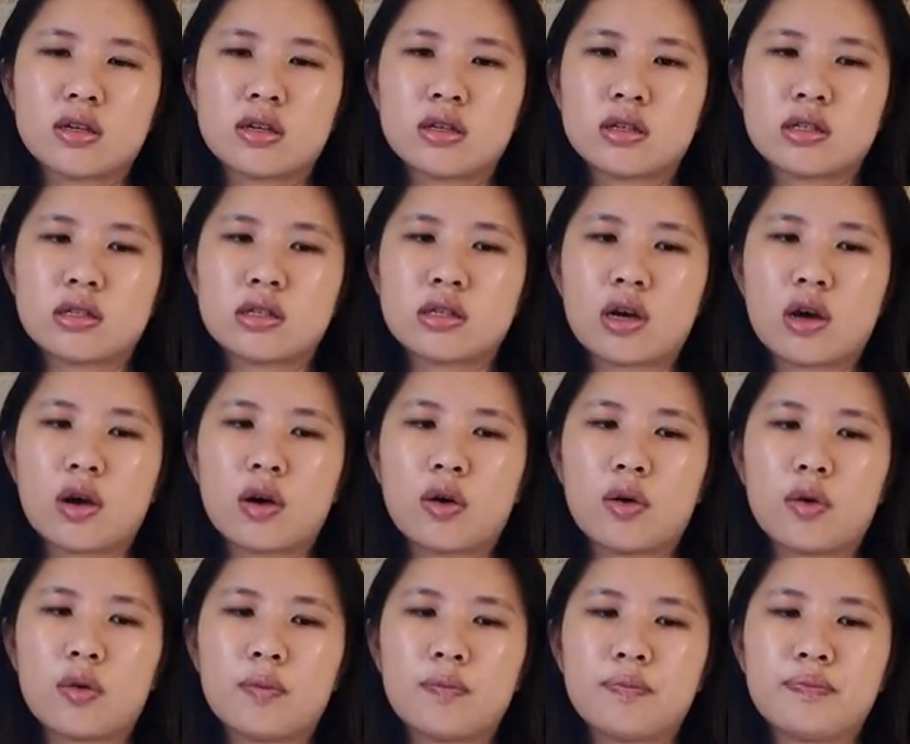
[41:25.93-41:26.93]

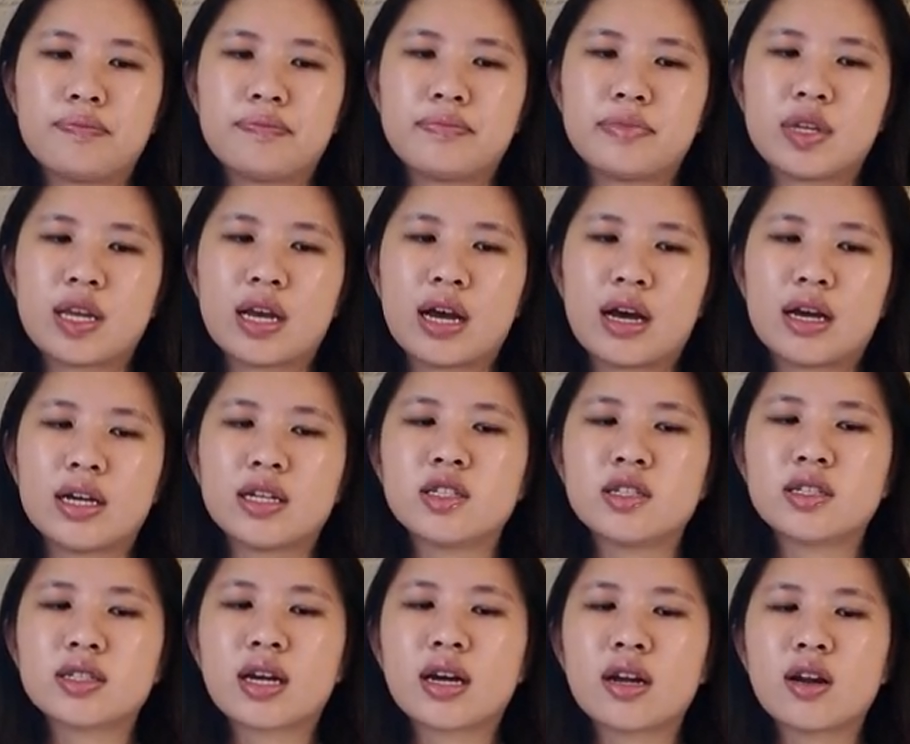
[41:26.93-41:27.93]
So, yeah, it's
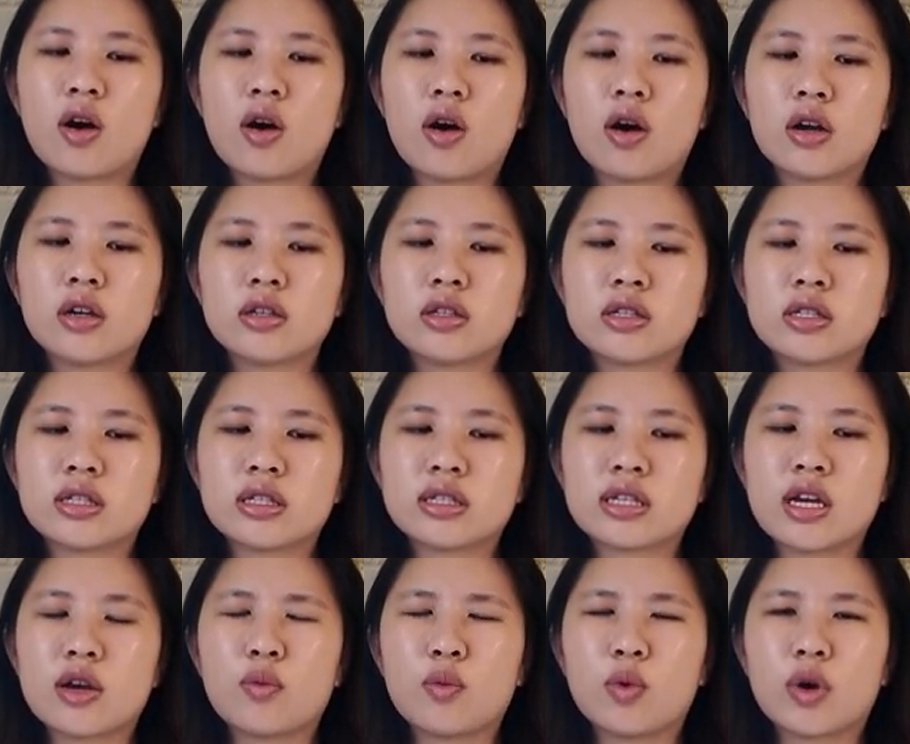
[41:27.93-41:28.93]
just kind of hard since
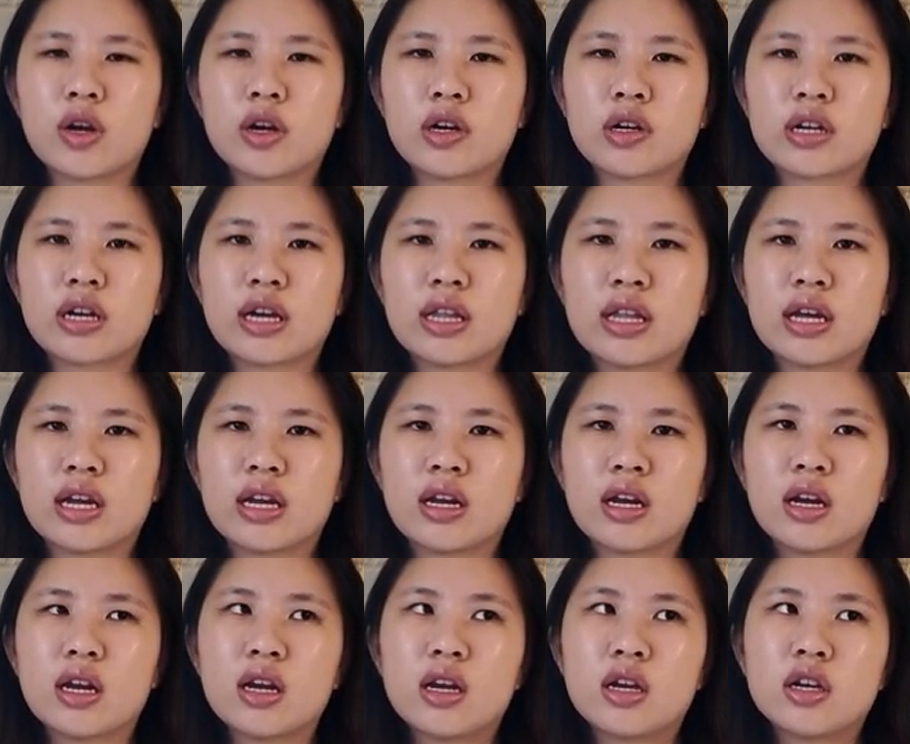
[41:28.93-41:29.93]
I work and then
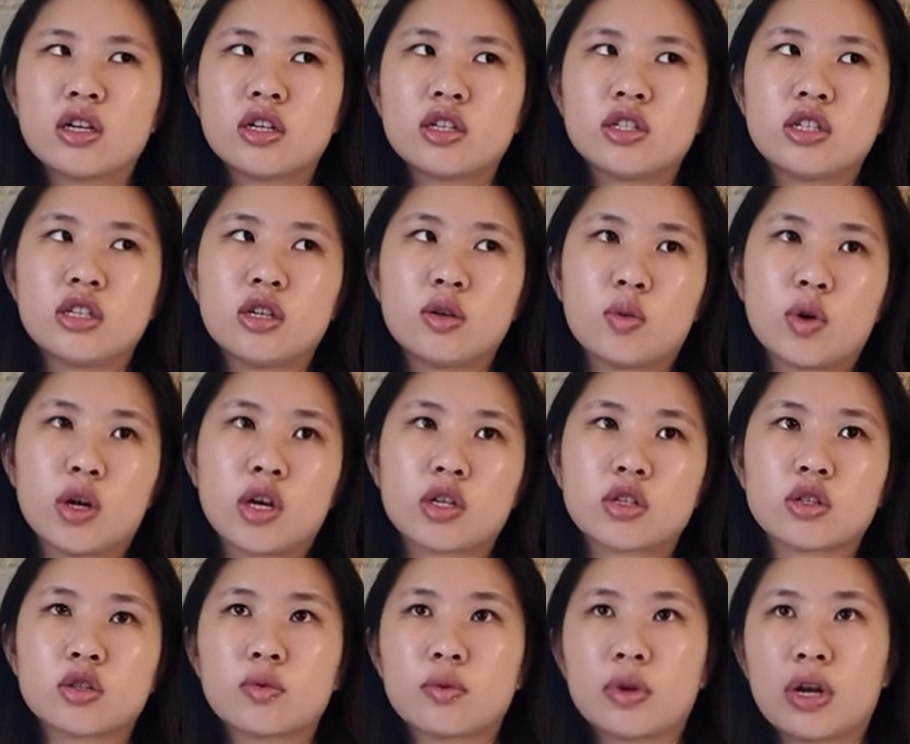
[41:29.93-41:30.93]
she
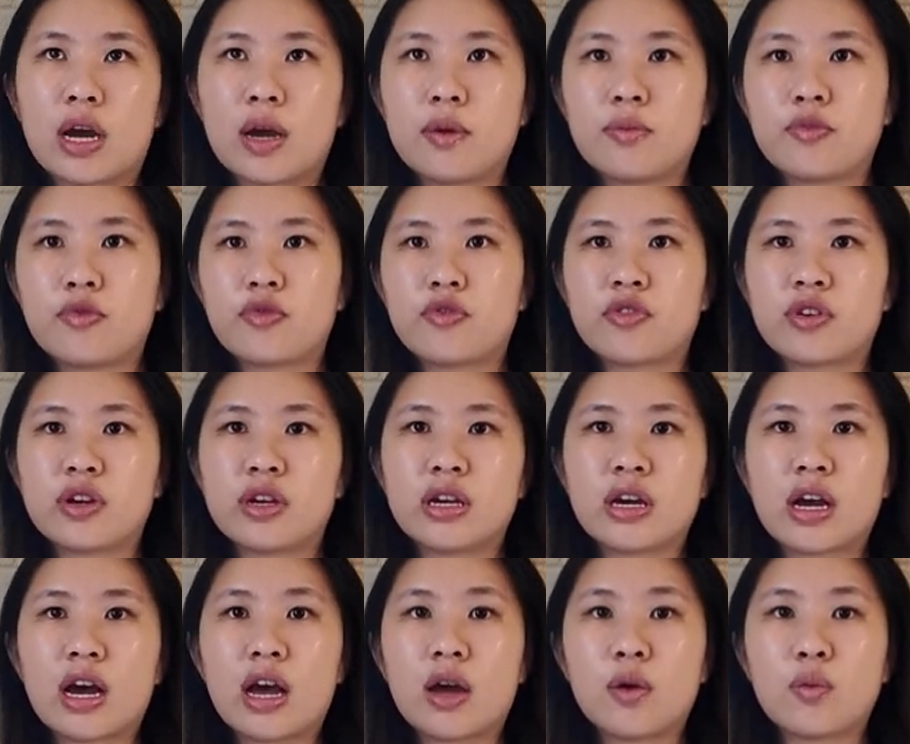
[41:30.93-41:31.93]
works when I'm free,
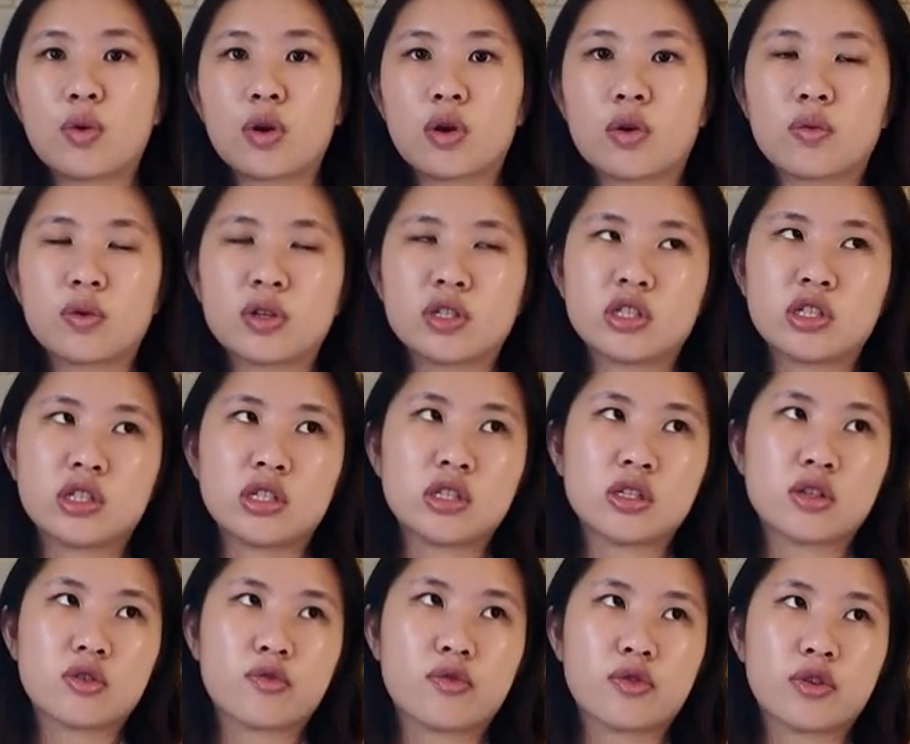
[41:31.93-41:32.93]
I work when
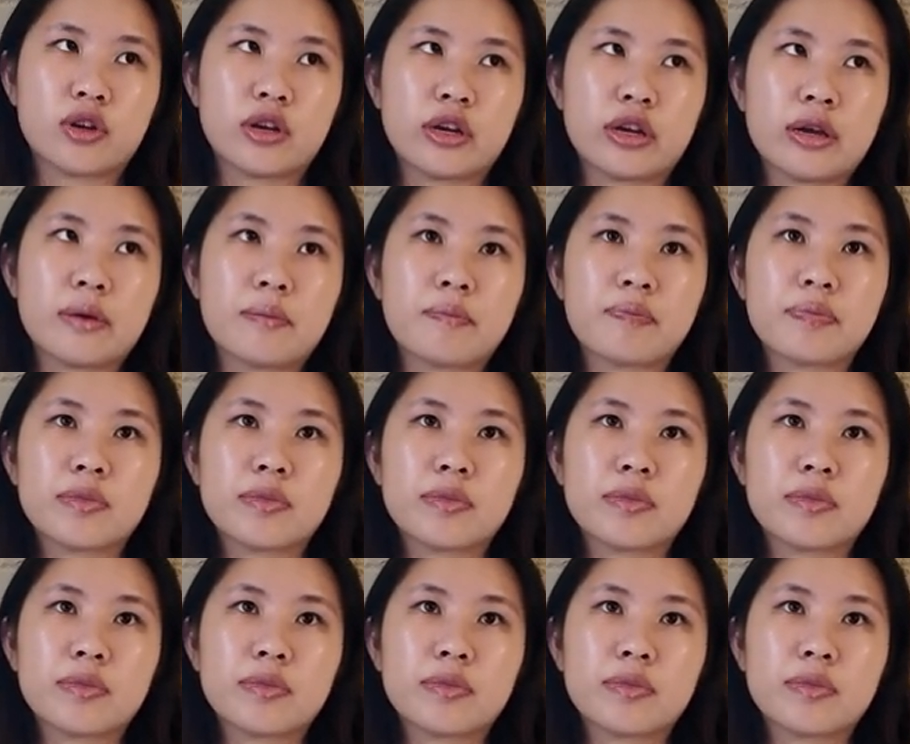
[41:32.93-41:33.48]
she's free.